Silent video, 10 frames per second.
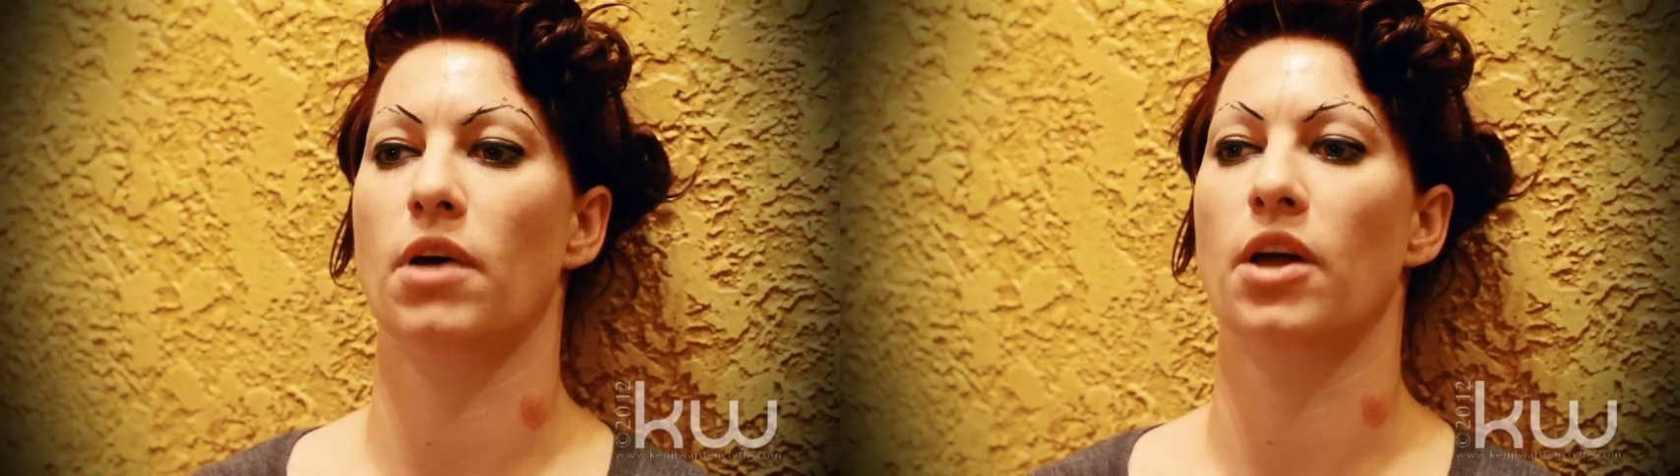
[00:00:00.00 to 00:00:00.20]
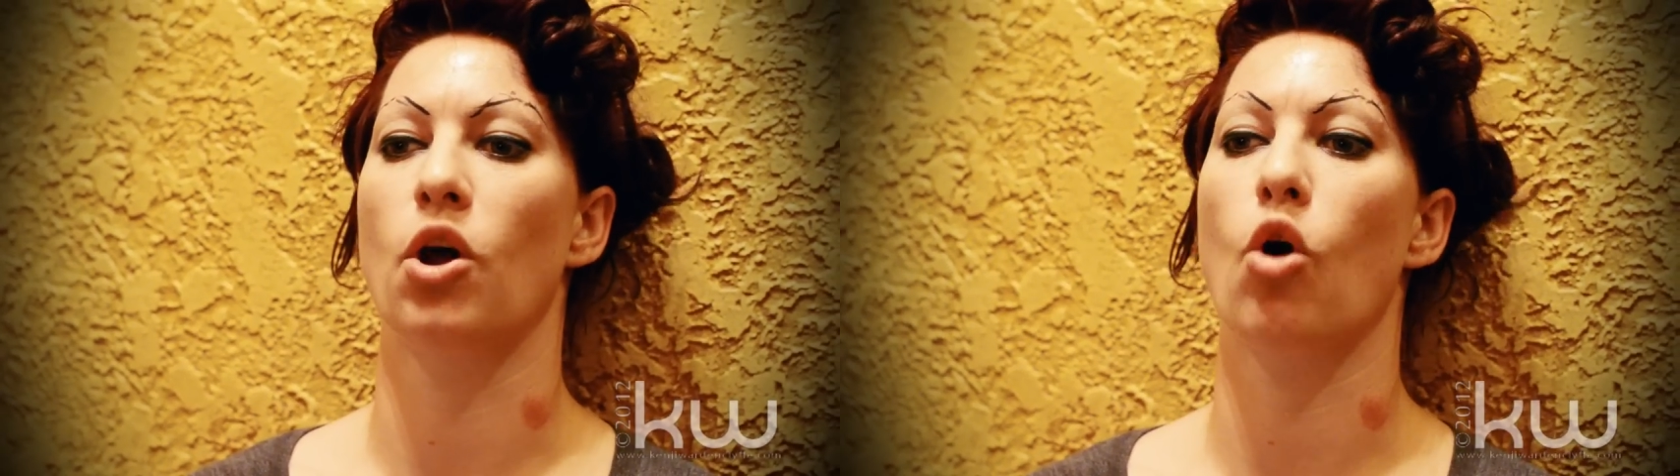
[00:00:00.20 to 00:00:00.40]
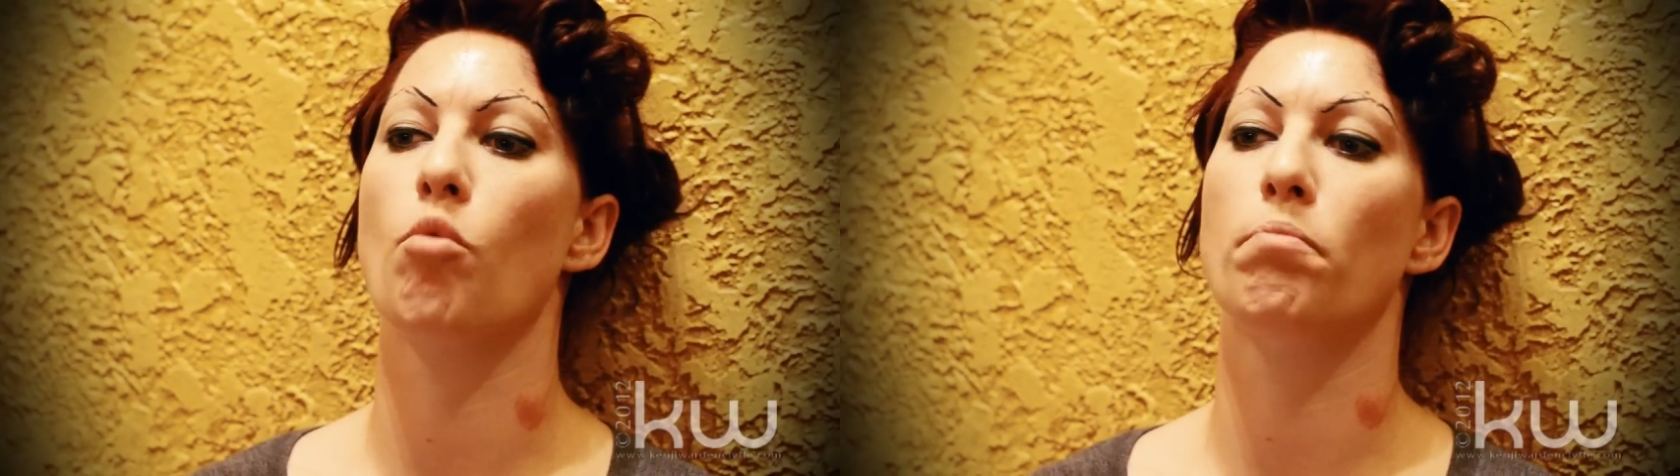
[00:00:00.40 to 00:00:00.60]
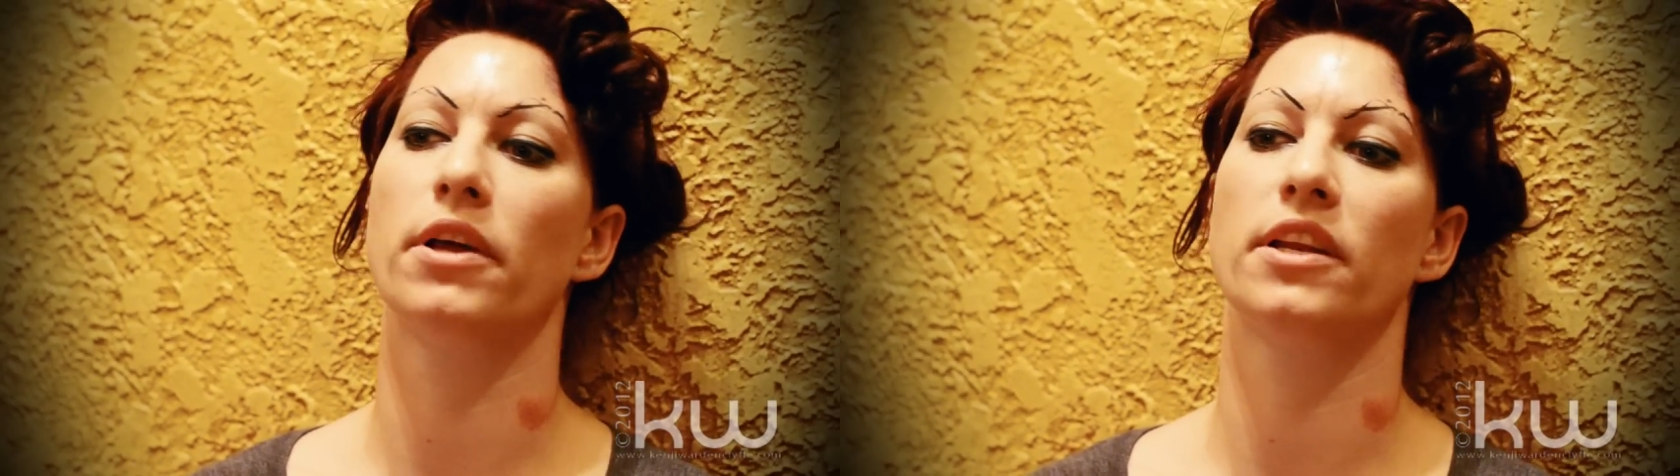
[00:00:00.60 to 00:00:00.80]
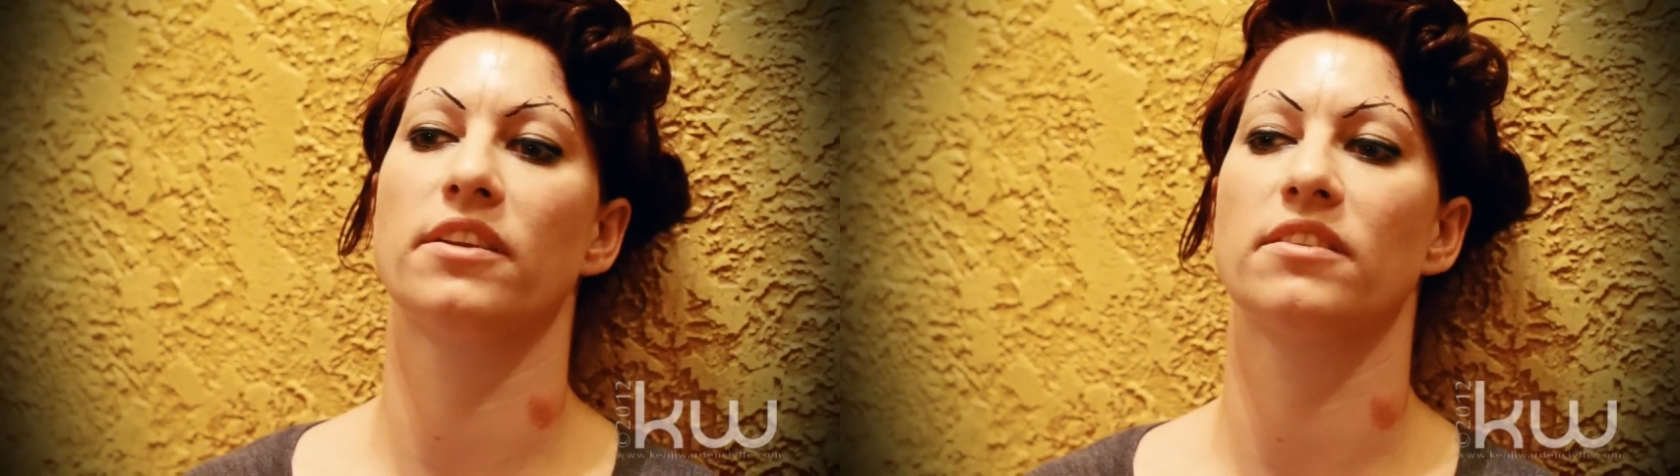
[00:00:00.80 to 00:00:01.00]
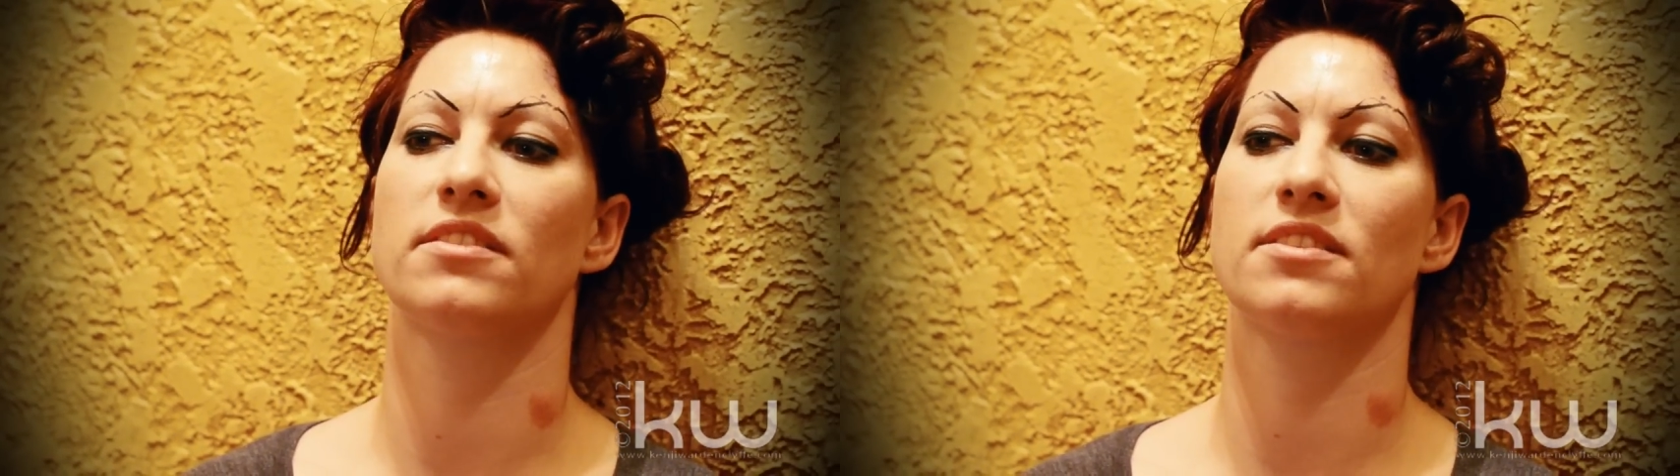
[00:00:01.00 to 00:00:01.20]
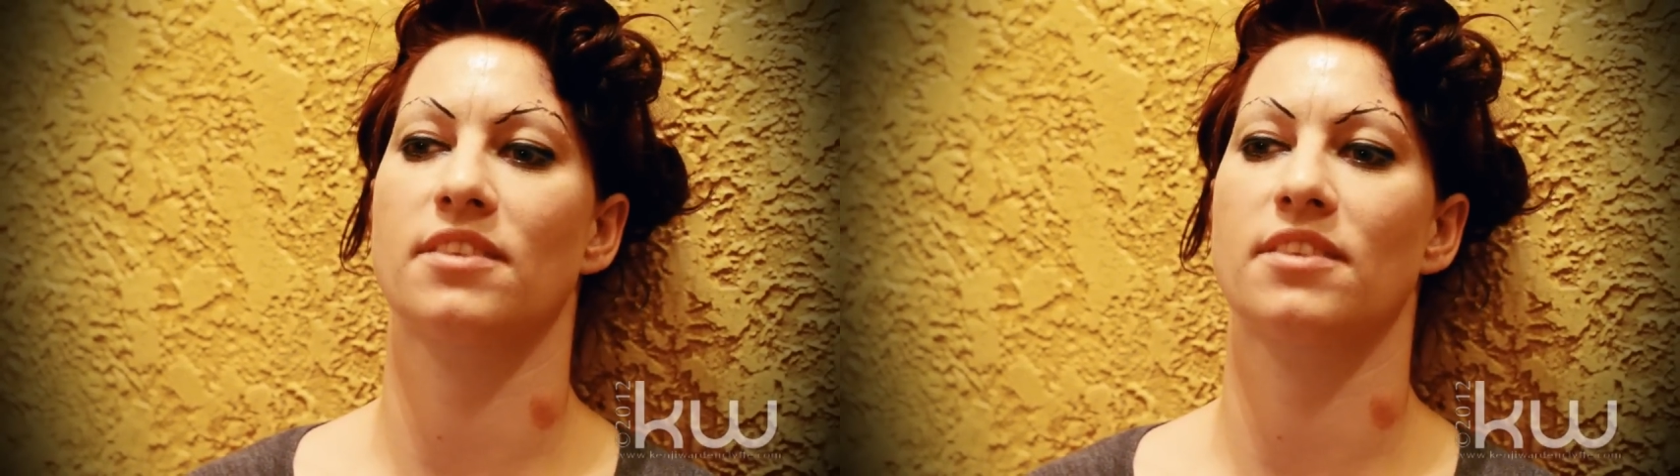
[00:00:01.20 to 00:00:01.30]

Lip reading: and open